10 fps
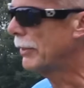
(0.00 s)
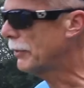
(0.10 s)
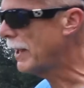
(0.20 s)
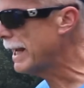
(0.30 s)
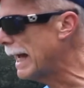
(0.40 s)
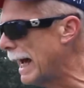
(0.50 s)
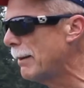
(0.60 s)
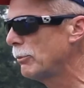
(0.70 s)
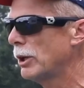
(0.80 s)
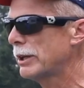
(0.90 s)
The thing
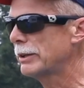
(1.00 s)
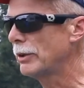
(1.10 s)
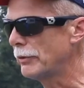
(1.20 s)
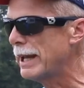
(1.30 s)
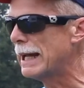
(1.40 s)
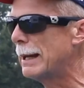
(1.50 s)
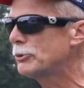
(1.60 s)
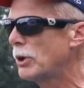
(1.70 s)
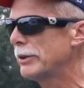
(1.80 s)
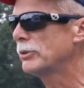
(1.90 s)
I'm look, the thing I'm
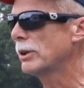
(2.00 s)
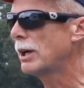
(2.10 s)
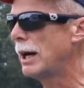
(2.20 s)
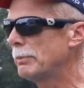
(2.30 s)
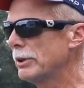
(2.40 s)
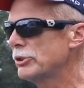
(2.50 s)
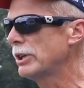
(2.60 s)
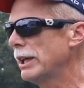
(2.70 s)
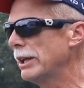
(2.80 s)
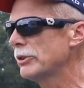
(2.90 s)
trying to accomplish
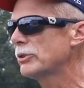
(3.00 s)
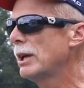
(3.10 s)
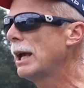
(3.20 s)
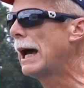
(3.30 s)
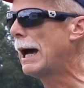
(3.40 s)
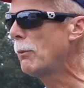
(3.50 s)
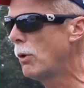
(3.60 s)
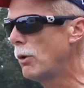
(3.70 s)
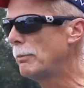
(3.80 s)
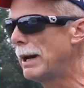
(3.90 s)
is I
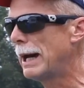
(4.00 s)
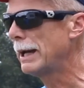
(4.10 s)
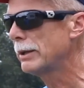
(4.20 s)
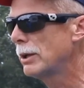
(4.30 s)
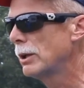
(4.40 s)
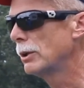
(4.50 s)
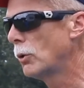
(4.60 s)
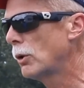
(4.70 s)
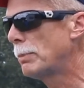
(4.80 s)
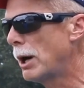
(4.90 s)
want my
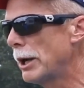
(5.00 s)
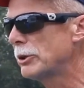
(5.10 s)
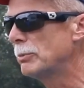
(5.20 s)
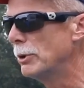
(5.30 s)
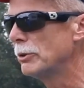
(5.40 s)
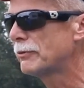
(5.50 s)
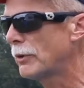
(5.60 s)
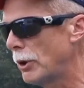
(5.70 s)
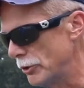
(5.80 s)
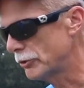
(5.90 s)
lower body to move
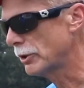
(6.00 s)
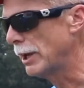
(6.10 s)
first